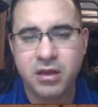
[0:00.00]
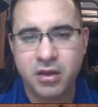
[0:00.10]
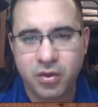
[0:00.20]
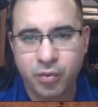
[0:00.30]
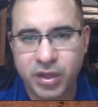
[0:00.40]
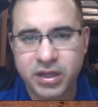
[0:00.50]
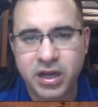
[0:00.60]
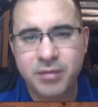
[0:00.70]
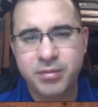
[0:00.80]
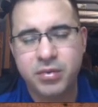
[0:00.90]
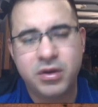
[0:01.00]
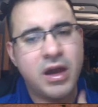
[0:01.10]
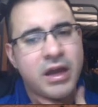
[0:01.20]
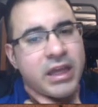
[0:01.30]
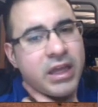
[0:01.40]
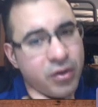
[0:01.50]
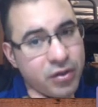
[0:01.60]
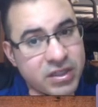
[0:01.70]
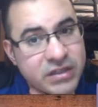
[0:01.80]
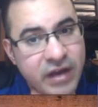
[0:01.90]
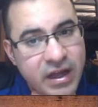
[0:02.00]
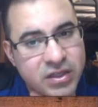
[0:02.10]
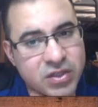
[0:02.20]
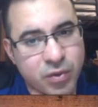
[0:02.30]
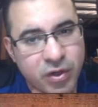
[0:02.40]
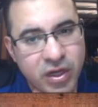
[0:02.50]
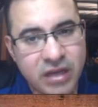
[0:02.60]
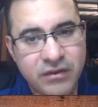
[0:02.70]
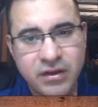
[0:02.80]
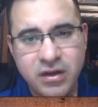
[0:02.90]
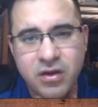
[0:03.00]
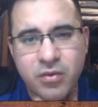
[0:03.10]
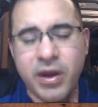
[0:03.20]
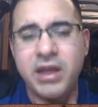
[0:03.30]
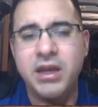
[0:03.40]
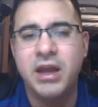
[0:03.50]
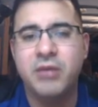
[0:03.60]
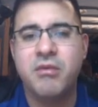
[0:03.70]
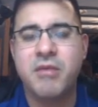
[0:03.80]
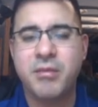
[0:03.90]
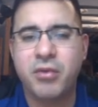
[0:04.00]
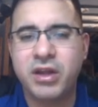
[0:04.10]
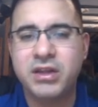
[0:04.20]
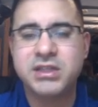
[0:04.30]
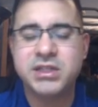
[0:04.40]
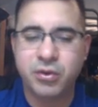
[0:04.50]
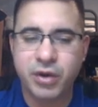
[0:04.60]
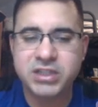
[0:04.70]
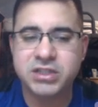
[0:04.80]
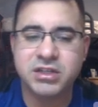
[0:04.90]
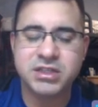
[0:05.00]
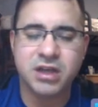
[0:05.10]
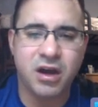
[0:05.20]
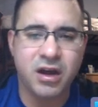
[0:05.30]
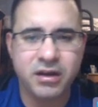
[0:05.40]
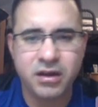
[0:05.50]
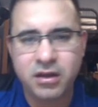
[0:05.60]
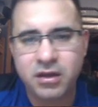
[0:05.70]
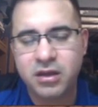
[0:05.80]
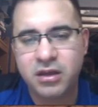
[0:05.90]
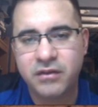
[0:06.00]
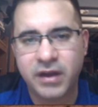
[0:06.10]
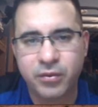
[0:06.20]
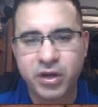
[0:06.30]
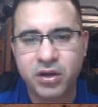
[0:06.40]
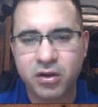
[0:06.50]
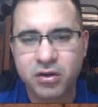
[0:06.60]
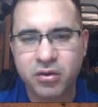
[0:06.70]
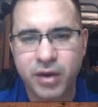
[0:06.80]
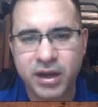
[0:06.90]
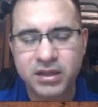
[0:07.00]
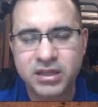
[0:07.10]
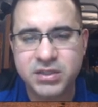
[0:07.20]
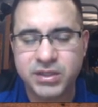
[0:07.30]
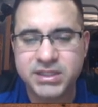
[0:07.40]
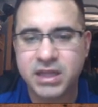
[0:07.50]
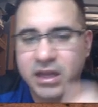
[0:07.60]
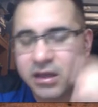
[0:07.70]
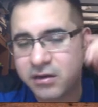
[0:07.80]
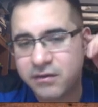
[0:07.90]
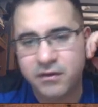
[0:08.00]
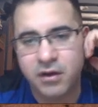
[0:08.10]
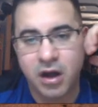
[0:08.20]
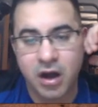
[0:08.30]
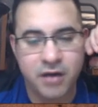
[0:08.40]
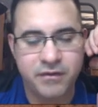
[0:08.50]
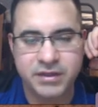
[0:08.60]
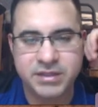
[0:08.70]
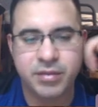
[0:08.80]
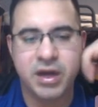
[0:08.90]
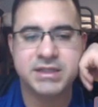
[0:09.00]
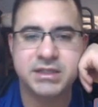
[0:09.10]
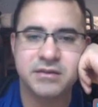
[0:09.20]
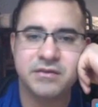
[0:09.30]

We ended up here, these values were given, right? And remember, index correction is on, if I recall correctly, so it's negative, off is positive.